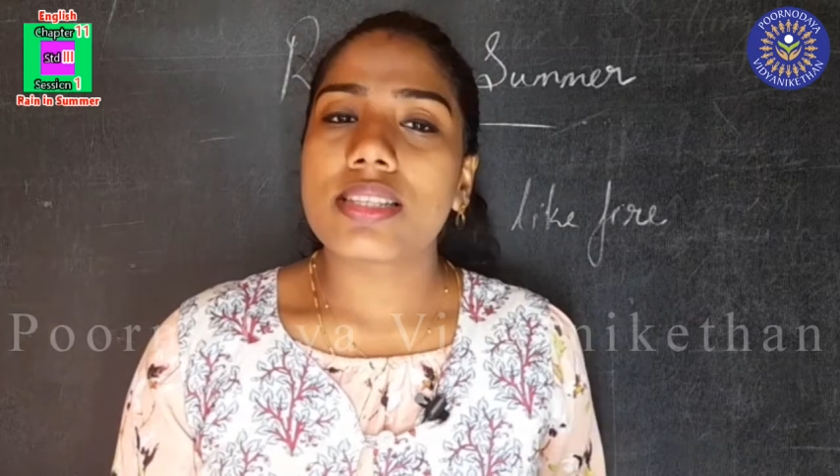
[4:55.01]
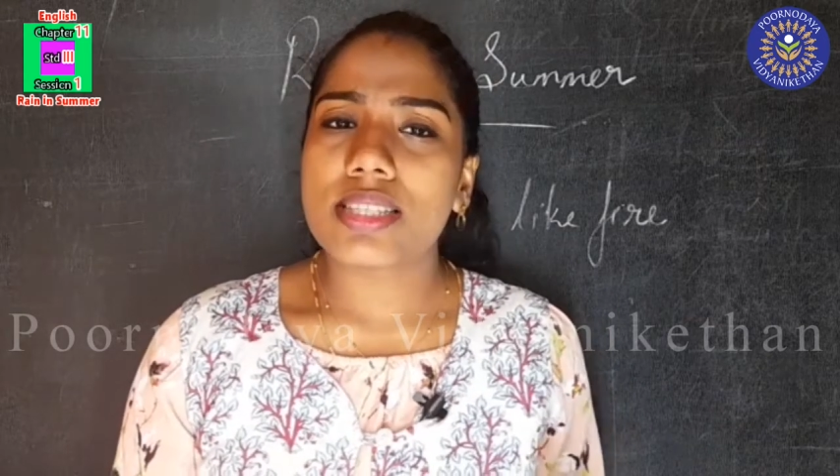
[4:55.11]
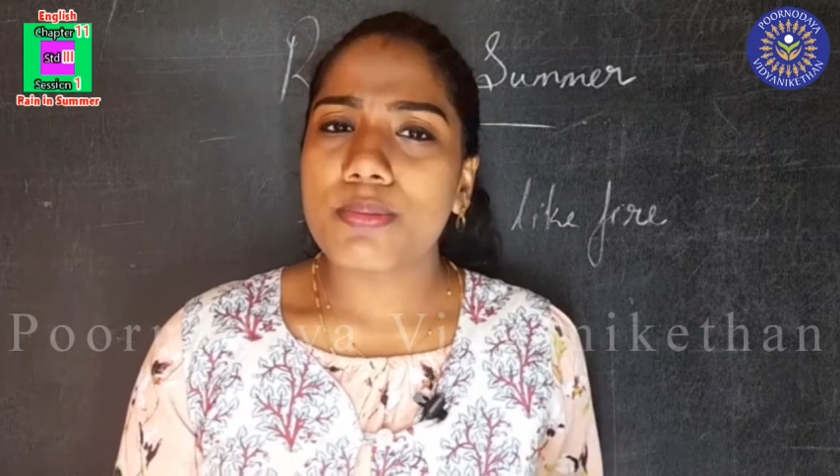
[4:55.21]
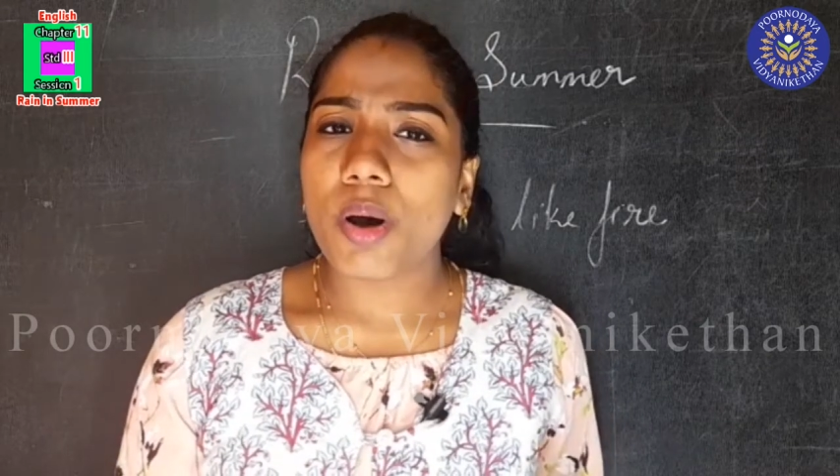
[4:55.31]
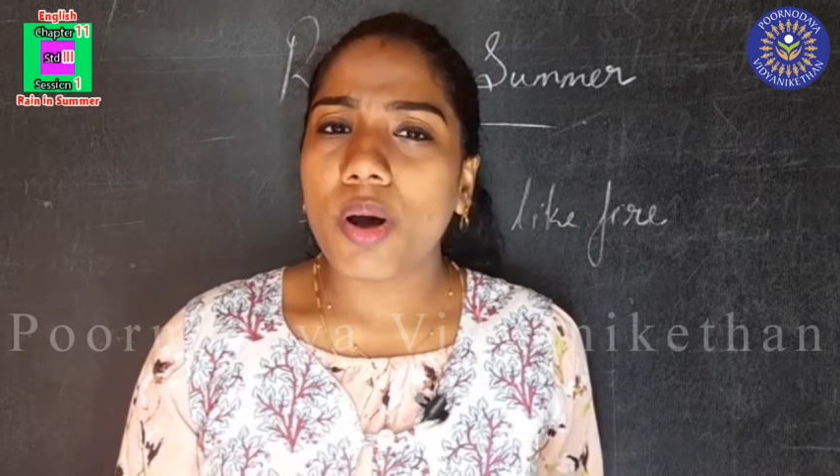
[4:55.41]

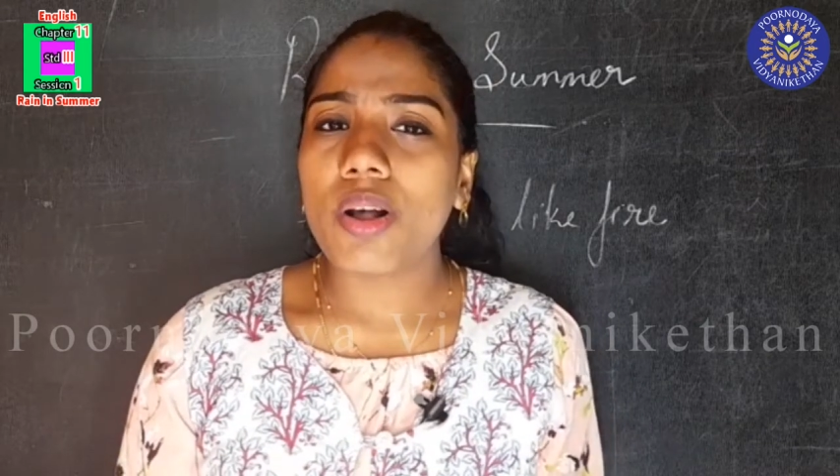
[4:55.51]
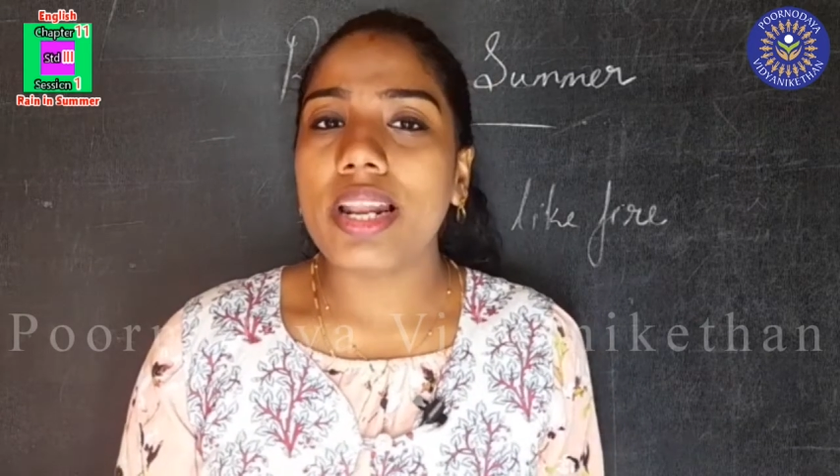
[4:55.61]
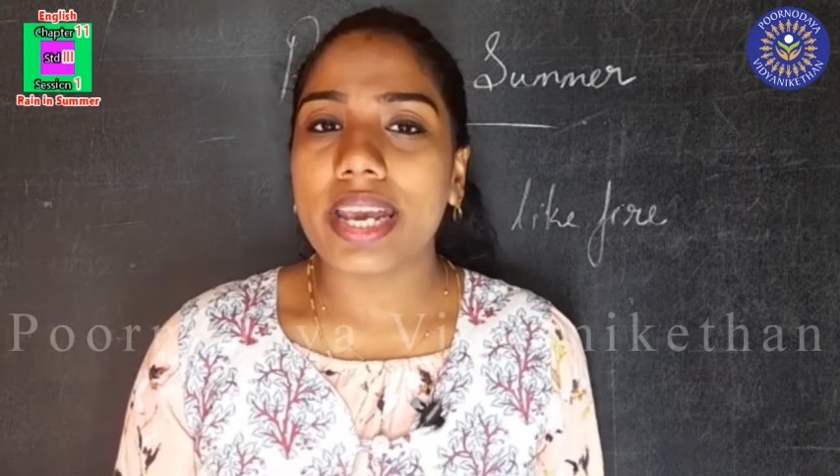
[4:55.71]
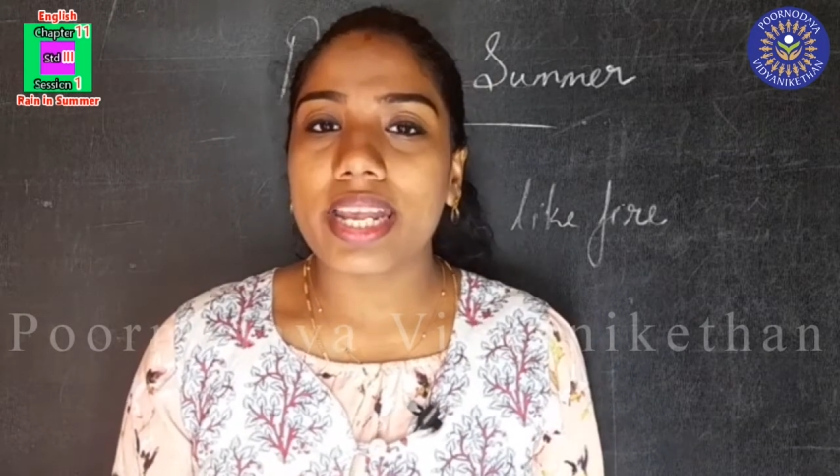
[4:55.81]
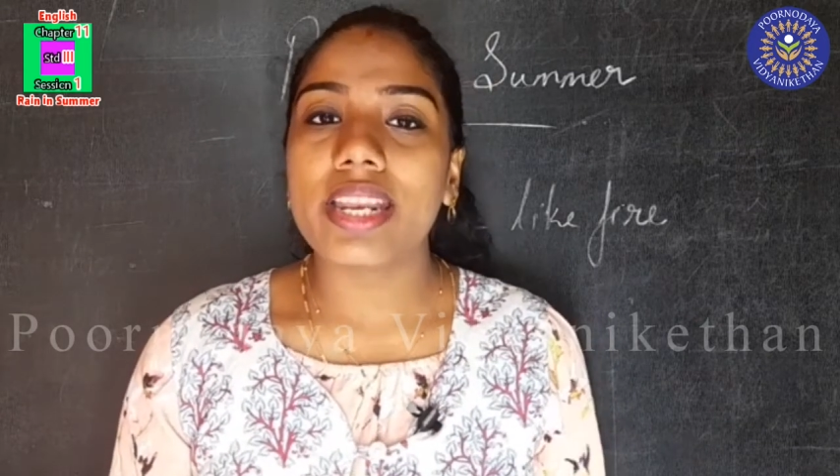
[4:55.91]
small
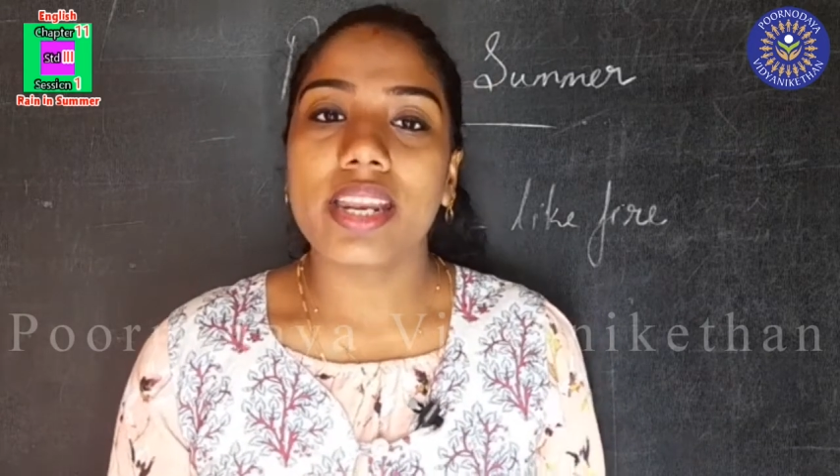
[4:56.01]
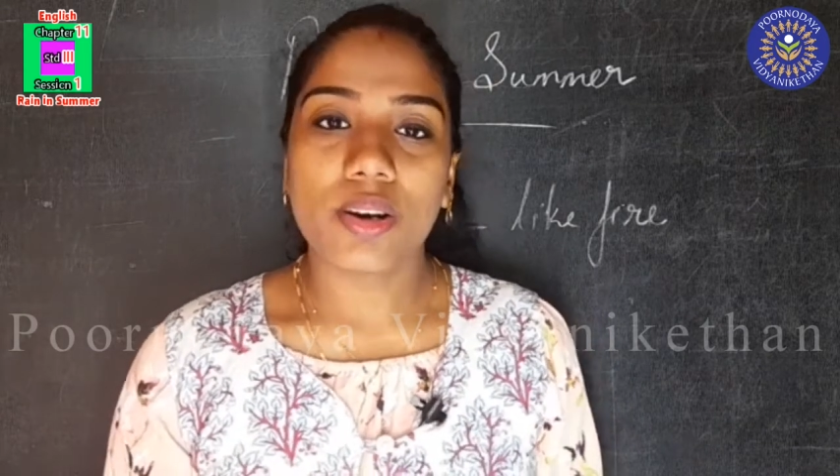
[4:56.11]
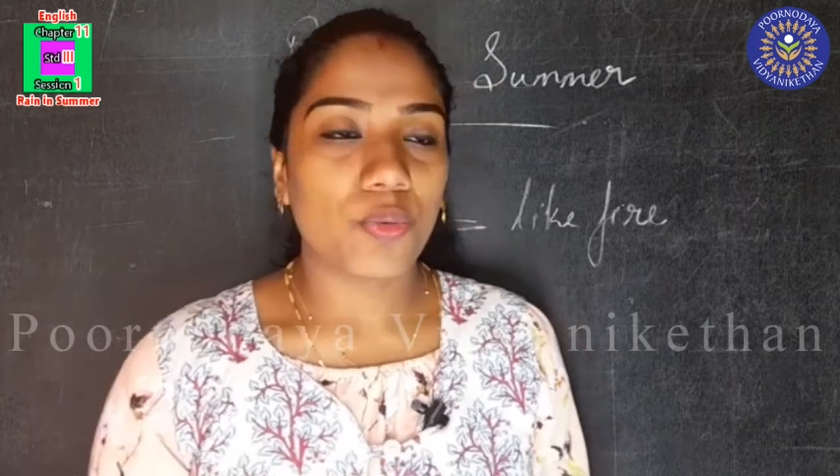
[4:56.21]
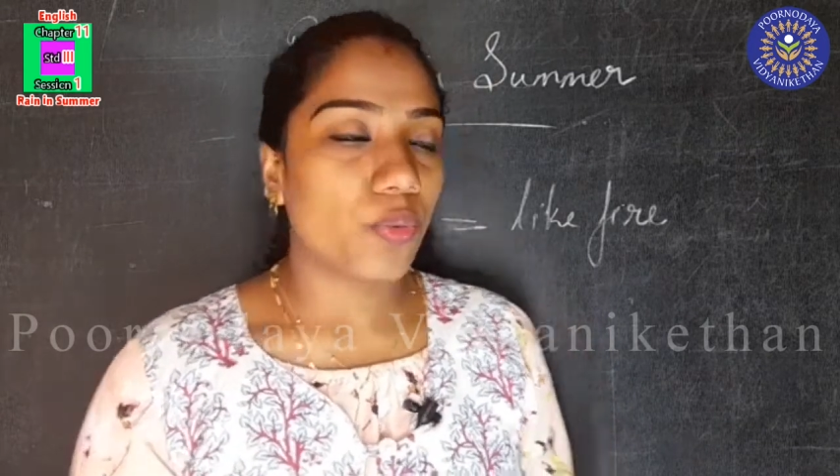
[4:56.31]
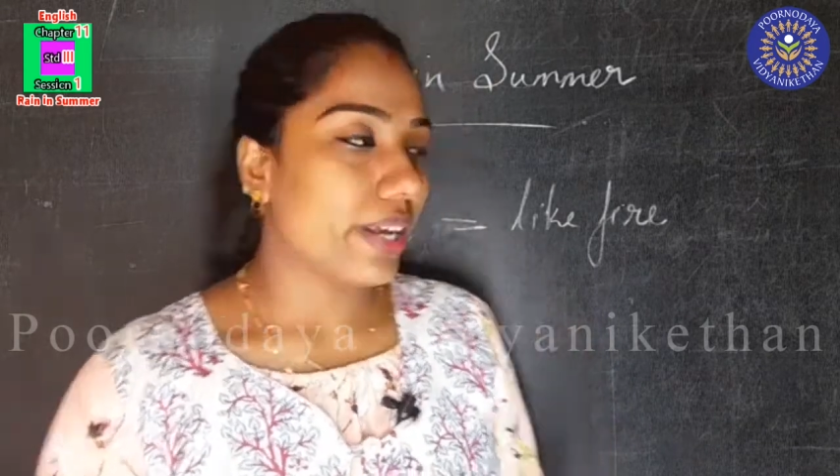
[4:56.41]
in
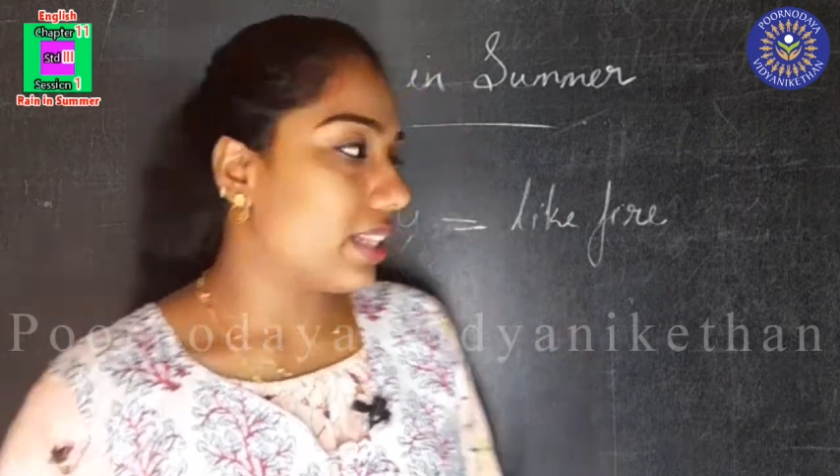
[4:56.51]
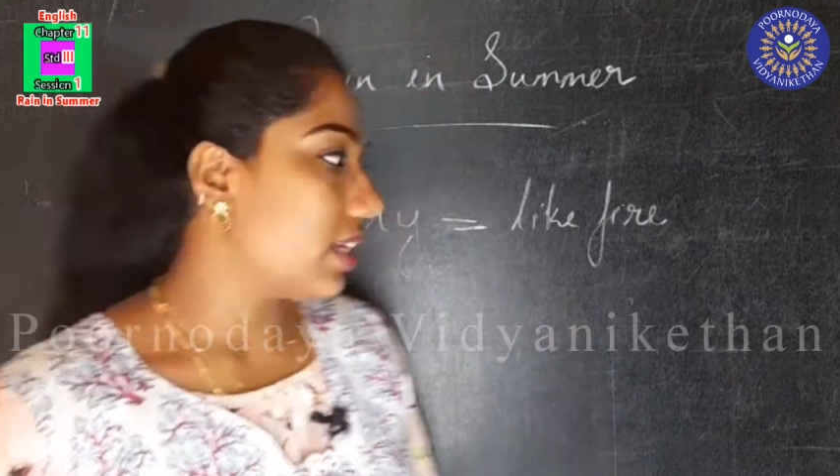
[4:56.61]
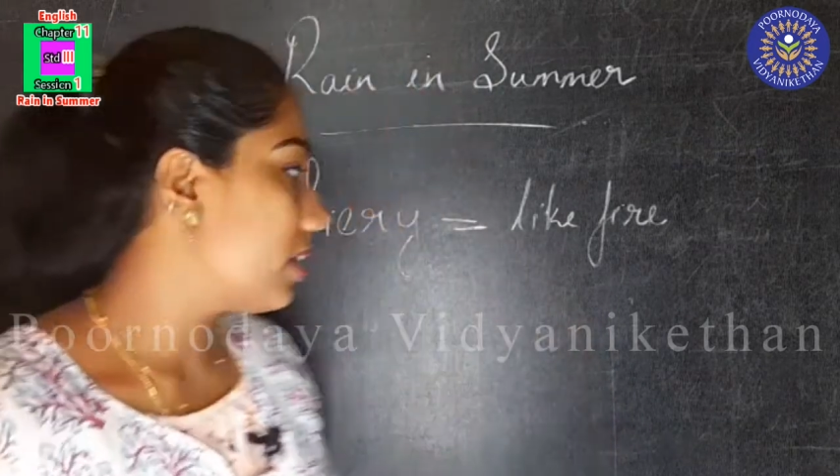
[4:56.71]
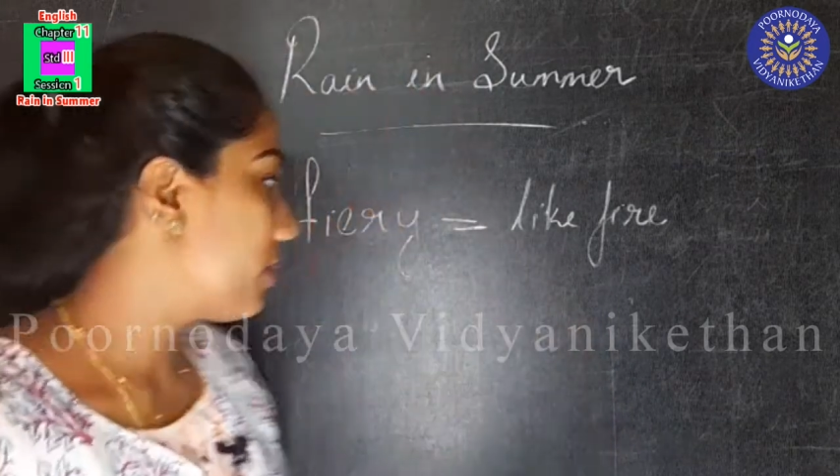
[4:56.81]
width.